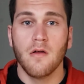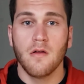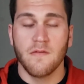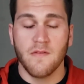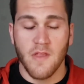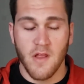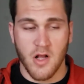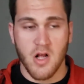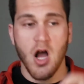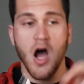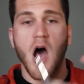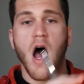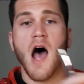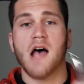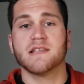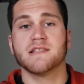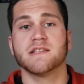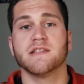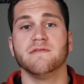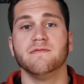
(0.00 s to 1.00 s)
The
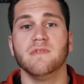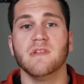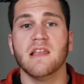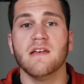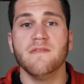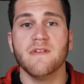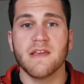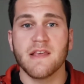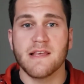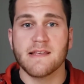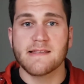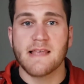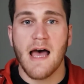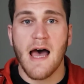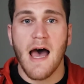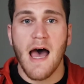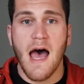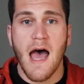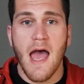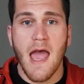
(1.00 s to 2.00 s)
cost of living is
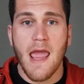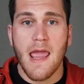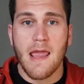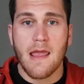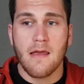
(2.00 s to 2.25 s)
high.